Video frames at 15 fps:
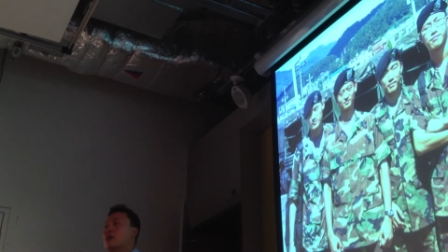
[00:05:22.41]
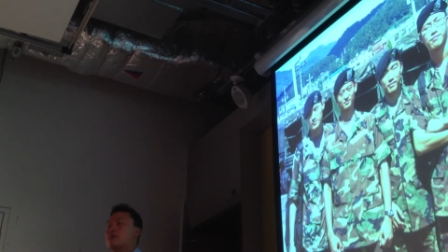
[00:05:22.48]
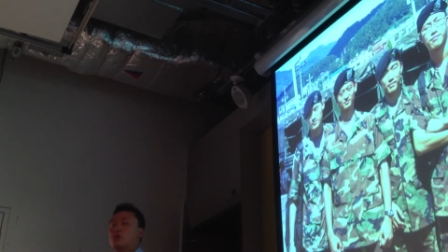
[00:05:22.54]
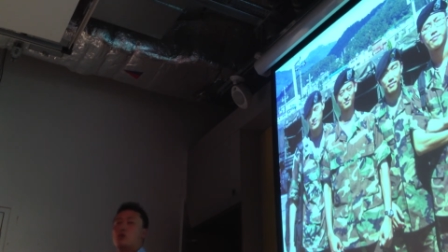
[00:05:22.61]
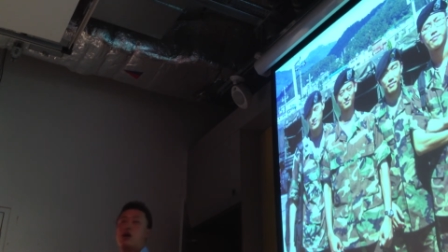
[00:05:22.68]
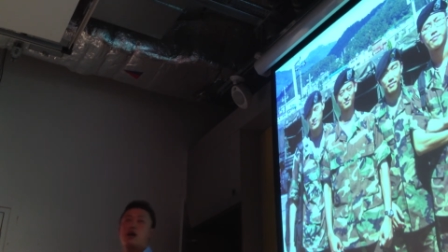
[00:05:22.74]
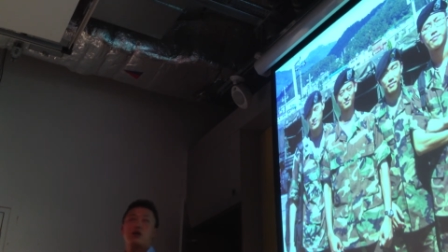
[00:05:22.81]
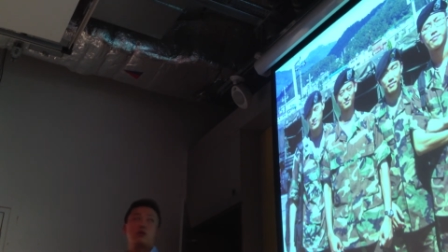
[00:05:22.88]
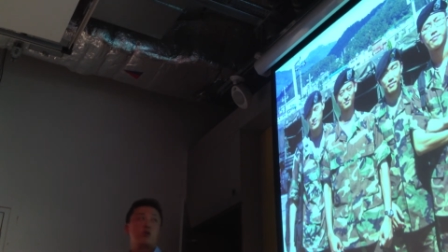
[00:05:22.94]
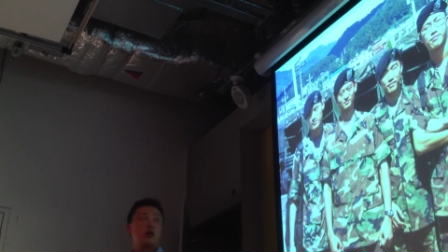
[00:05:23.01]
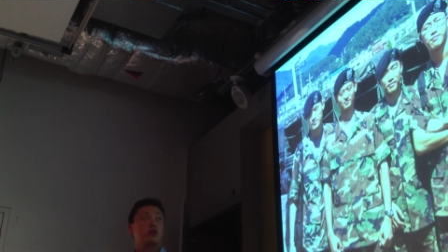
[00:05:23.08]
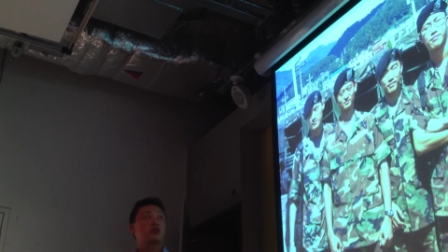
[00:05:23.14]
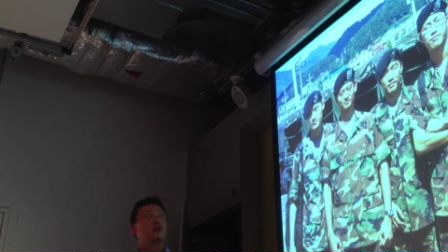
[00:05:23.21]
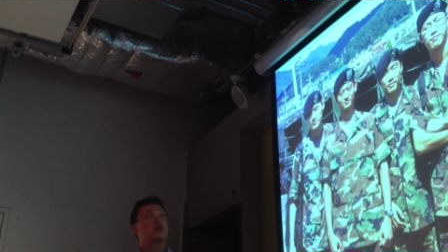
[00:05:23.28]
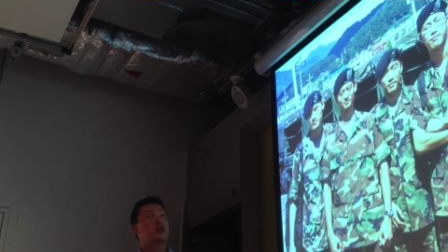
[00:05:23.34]
So I
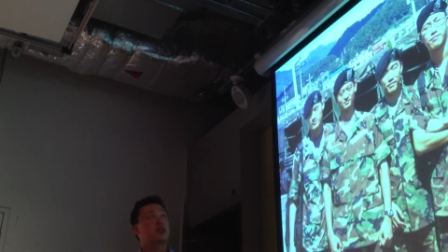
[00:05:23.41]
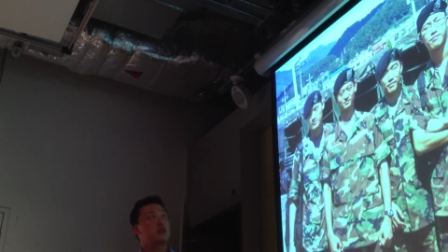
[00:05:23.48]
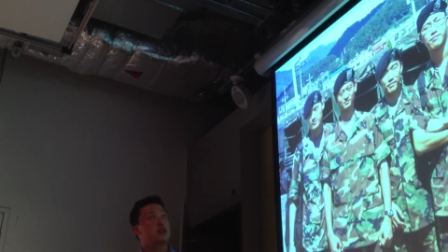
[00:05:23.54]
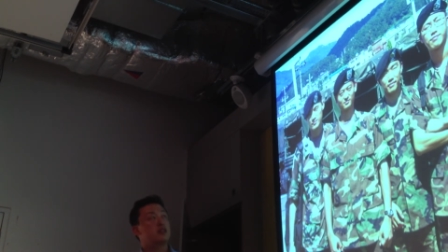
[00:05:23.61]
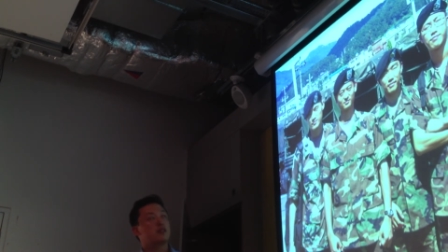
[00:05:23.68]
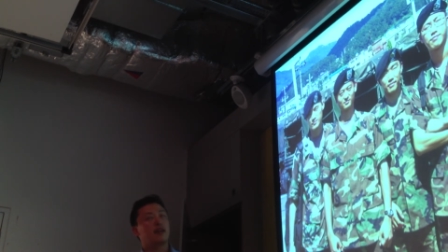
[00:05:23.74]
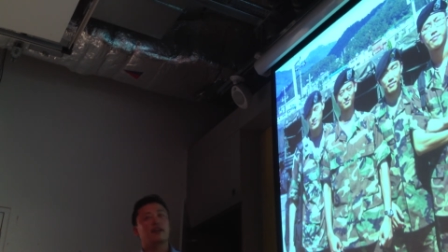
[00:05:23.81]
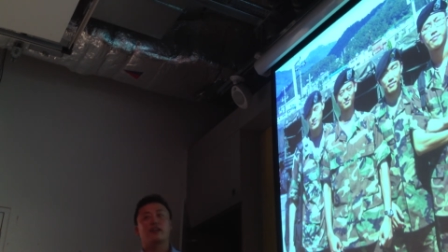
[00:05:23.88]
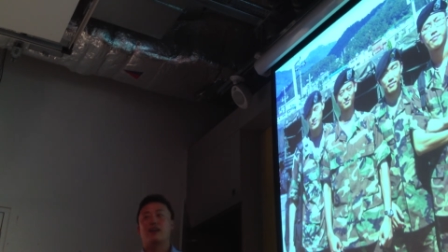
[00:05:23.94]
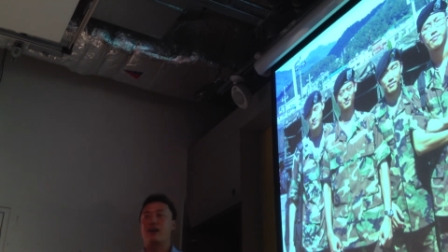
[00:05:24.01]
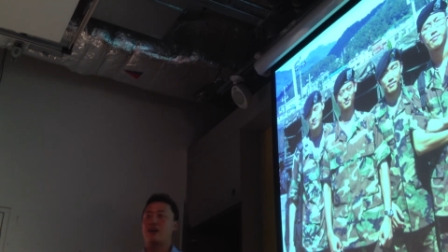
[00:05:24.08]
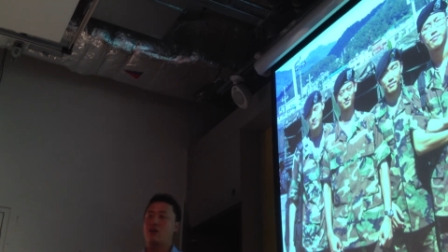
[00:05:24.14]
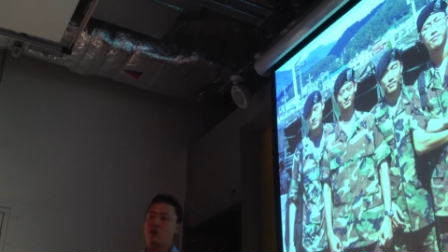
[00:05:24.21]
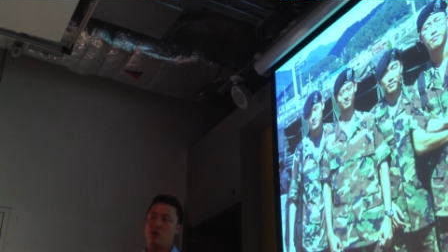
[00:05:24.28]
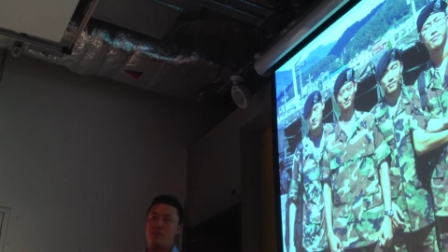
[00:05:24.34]
worked two years and I
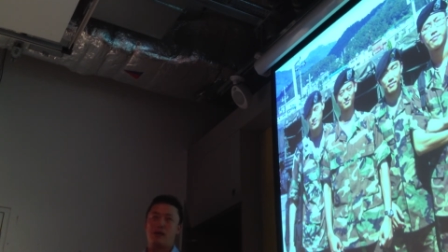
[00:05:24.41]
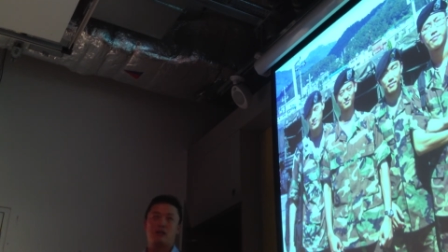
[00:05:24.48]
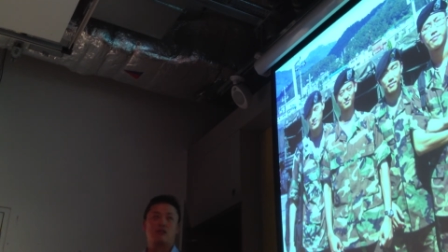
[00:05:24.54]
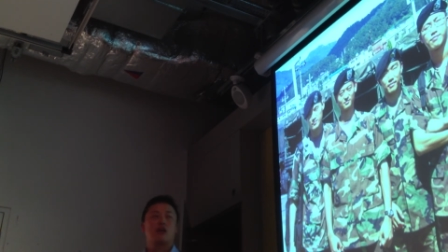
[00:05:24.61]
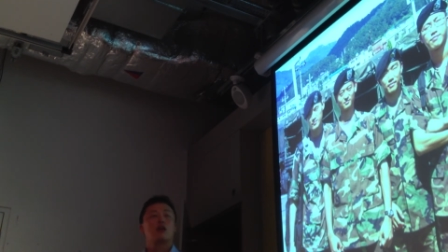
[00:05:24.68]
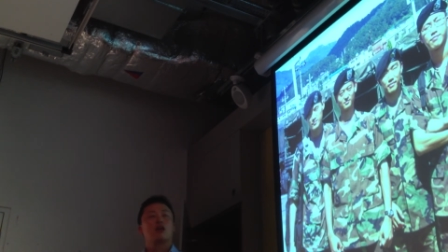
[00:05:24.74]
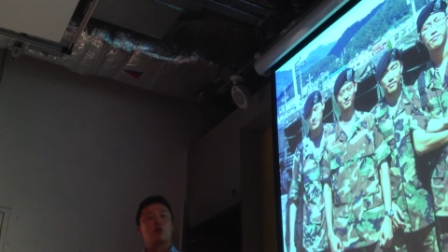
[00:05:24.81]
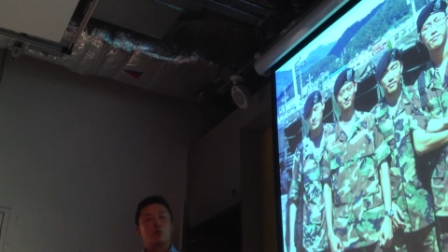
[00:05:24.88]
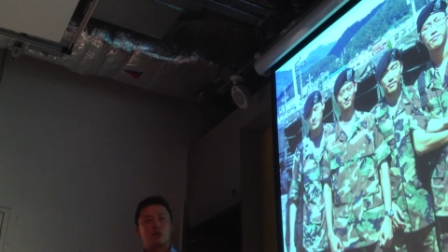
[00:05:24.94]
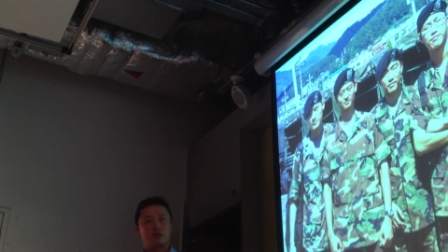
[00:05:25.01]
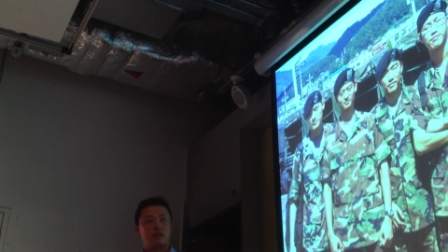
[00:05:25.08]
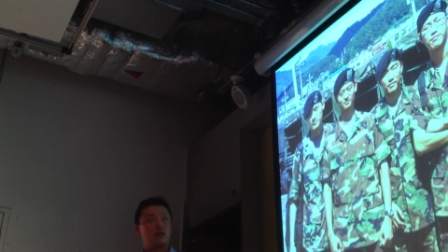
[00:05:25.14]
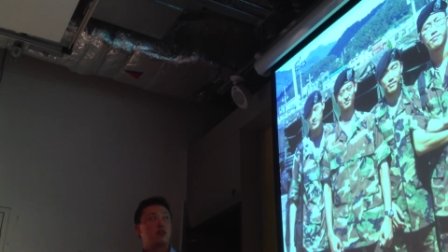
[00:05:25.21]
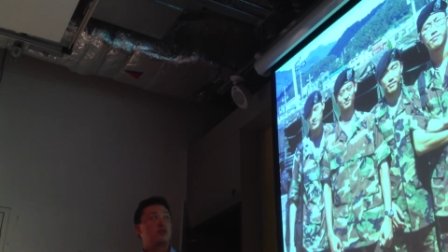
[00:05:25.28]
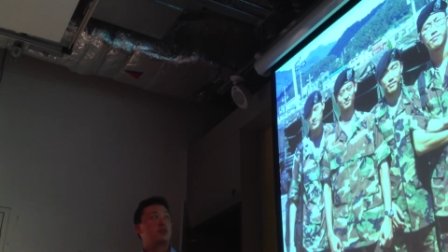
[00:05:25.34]
learned about what
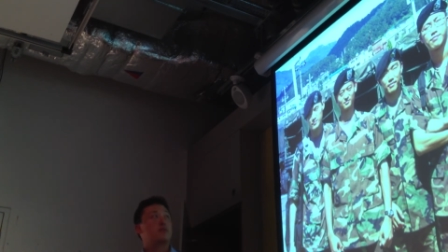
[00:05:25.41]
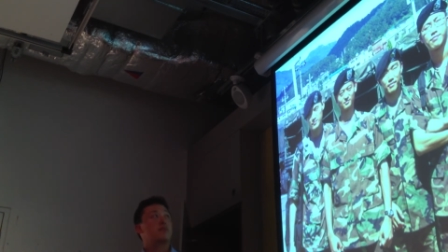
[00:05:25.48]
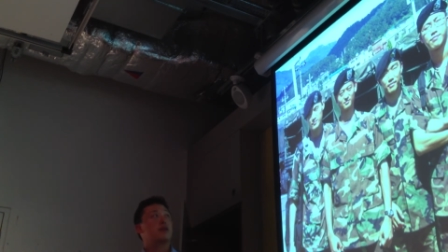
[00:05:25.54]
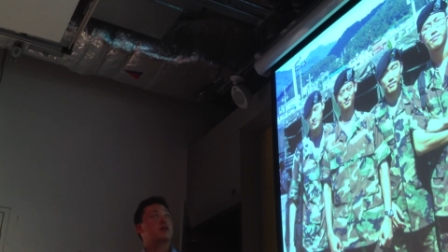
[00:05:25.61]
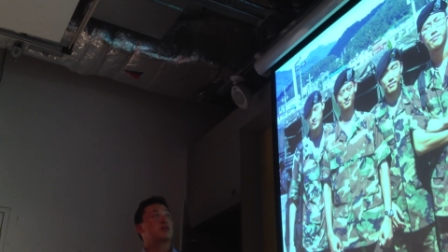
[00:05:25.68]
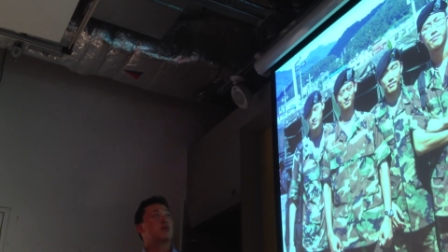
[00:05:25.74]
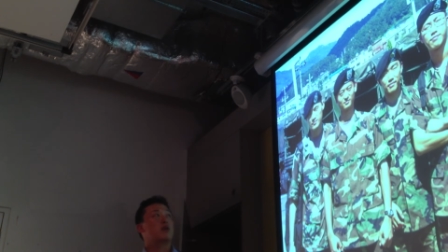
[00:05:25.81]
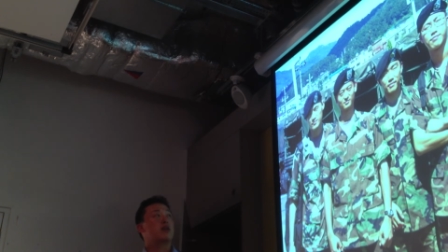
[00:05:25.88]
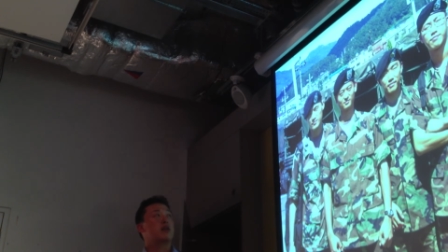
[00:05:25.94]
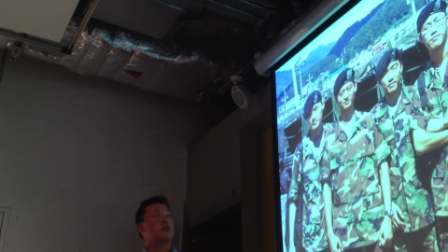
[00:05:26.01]
is leadership as what